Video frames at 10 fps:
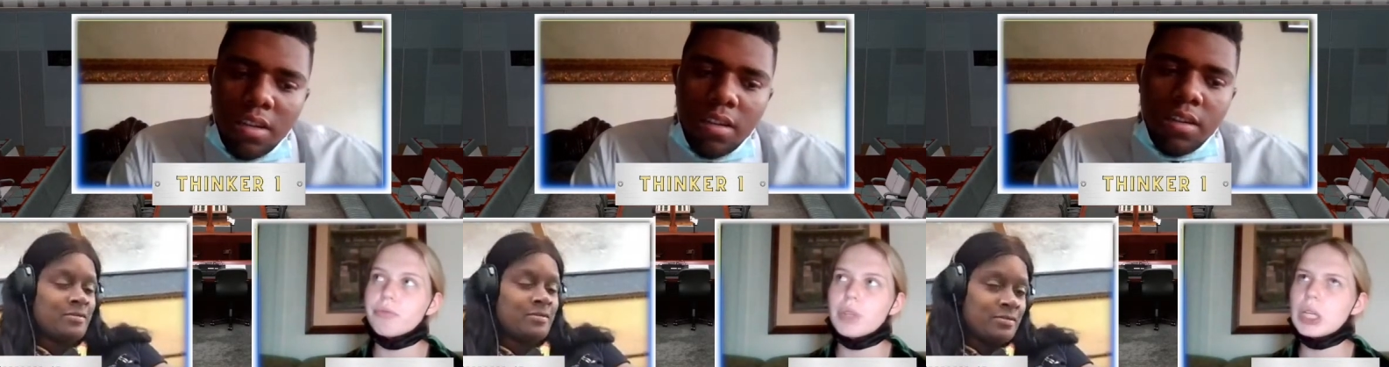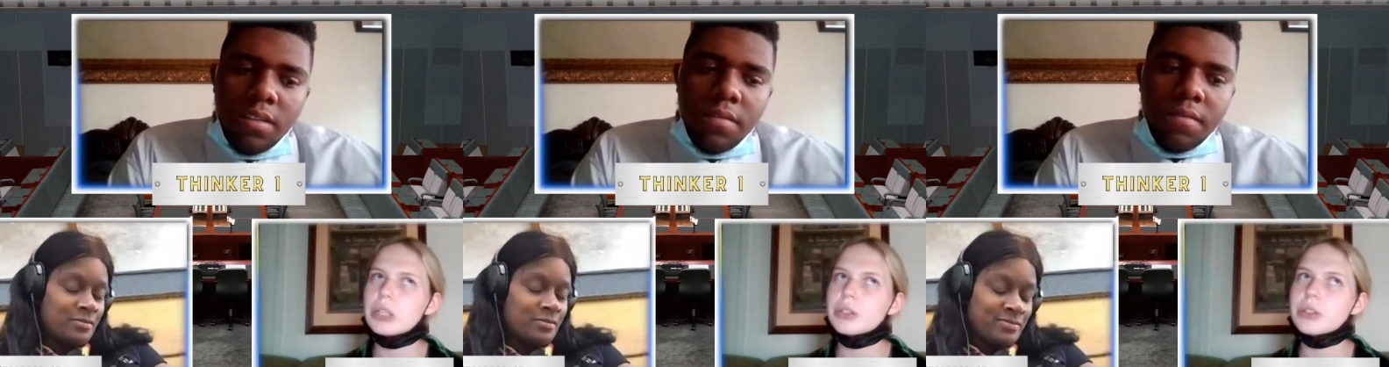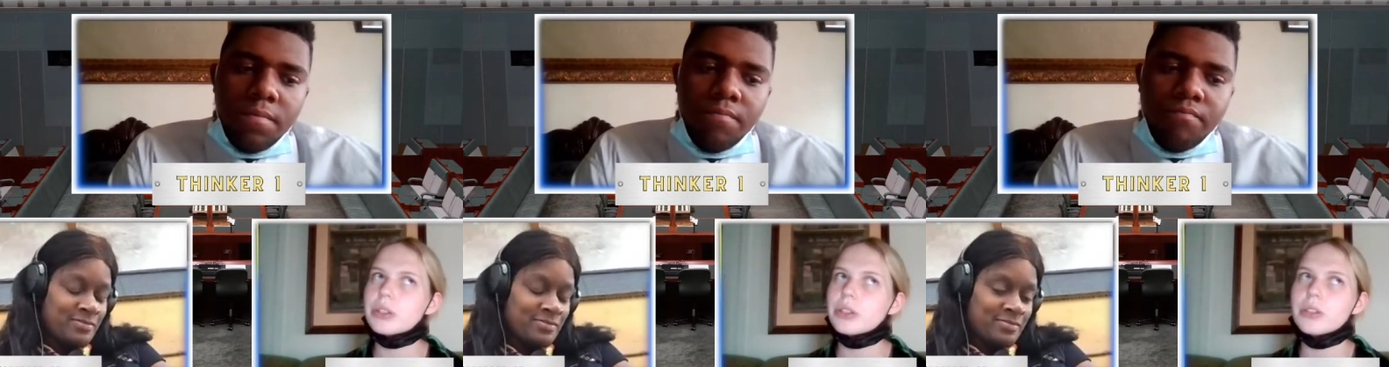Speaker 1: It
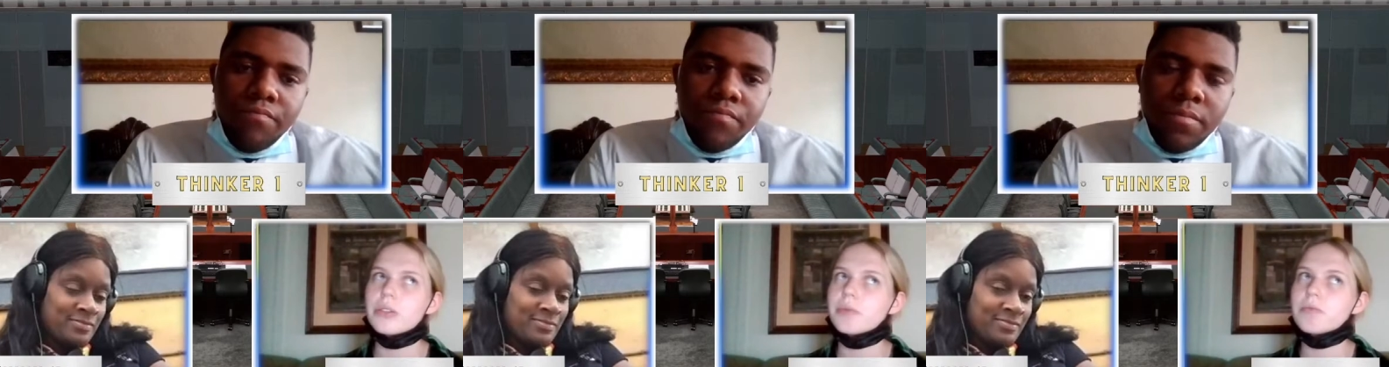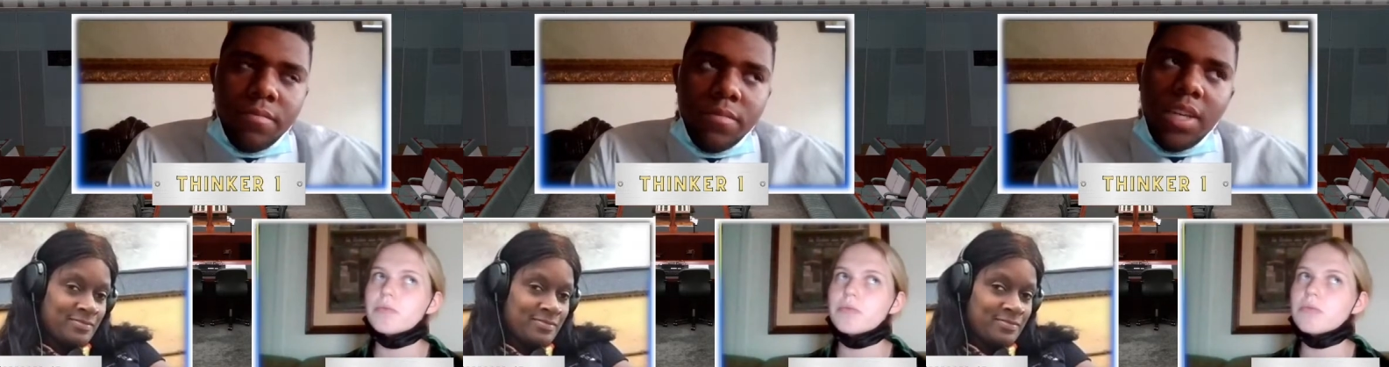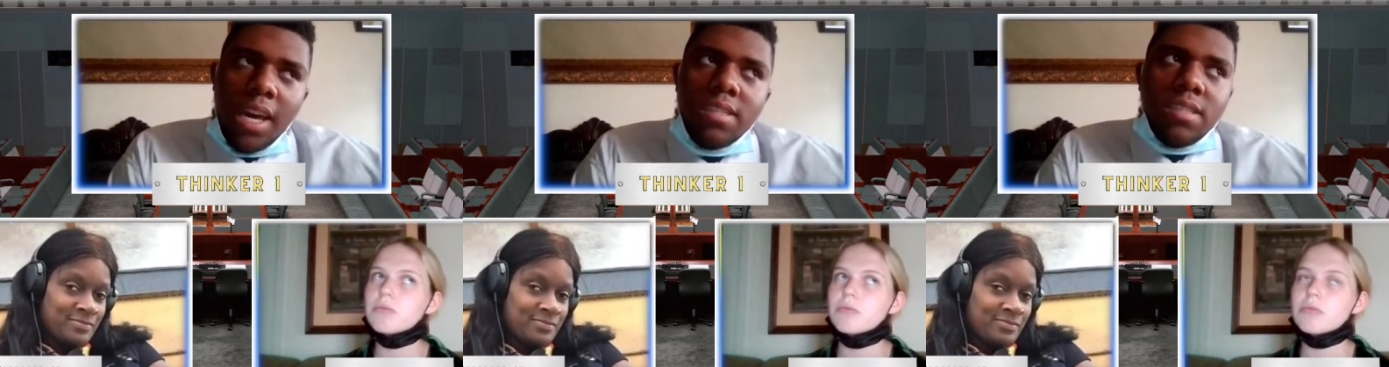is.
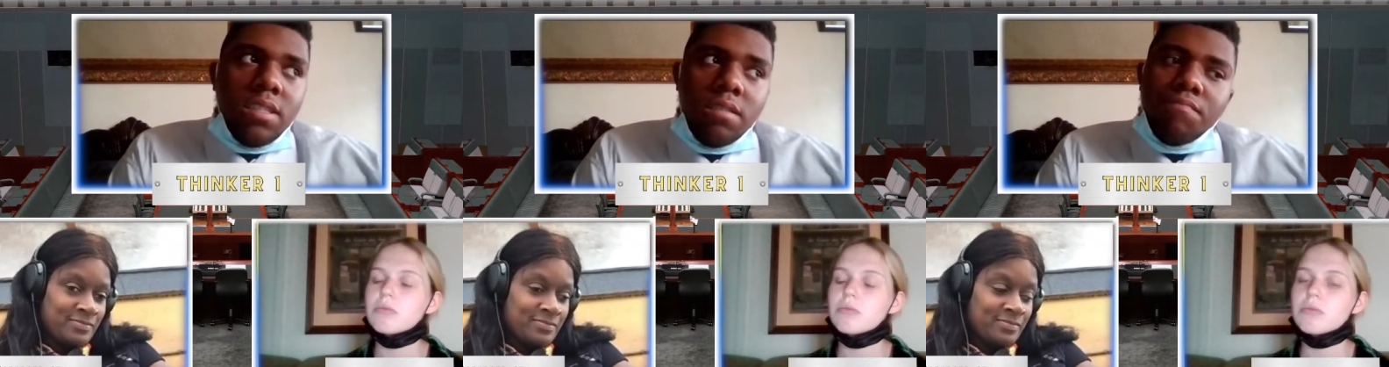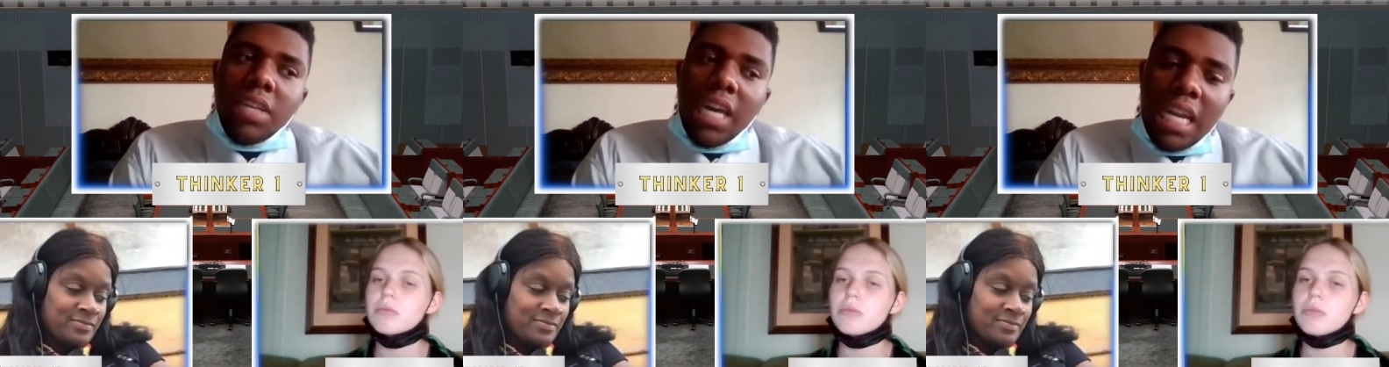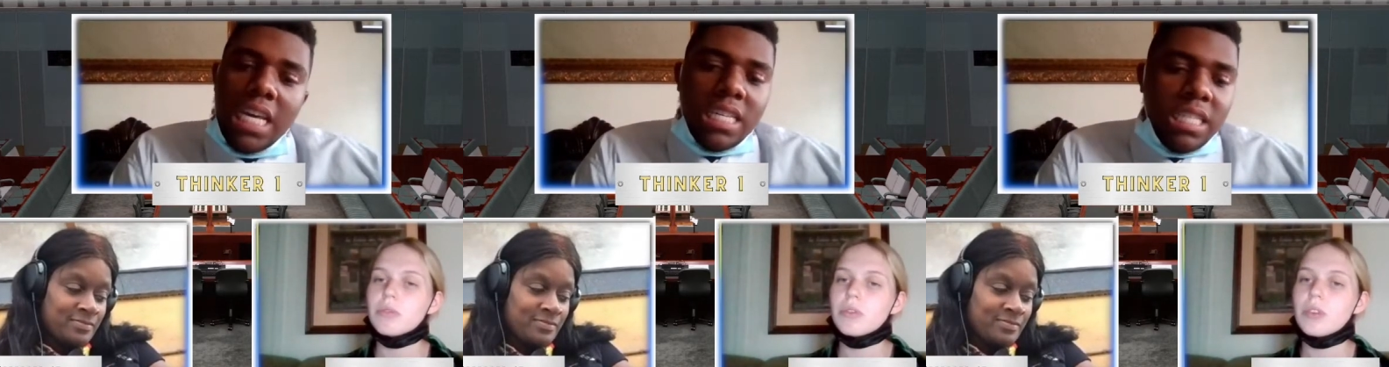Yes, it
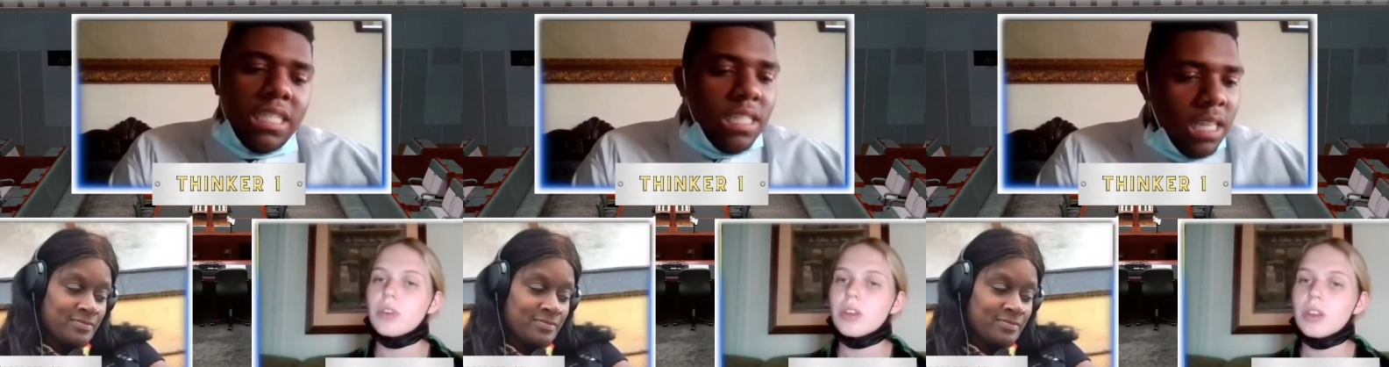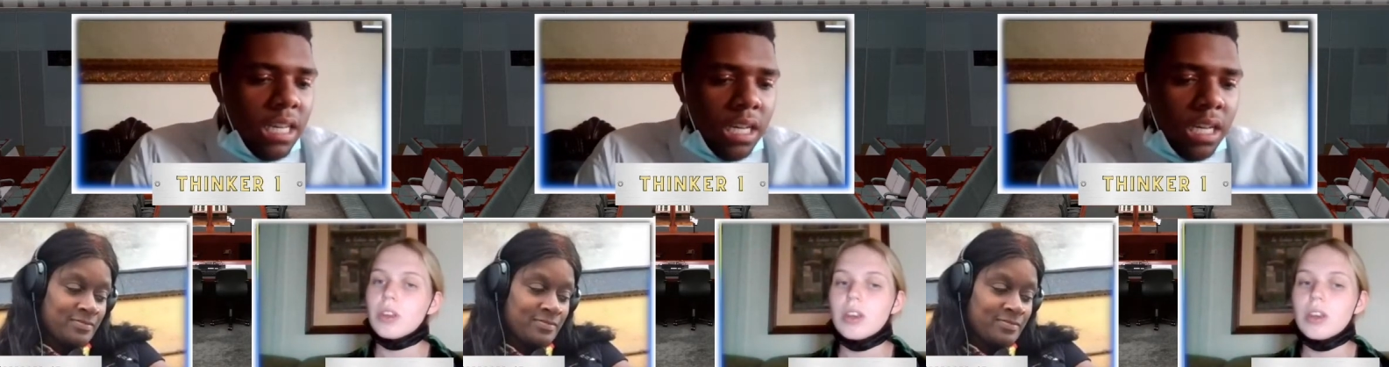is.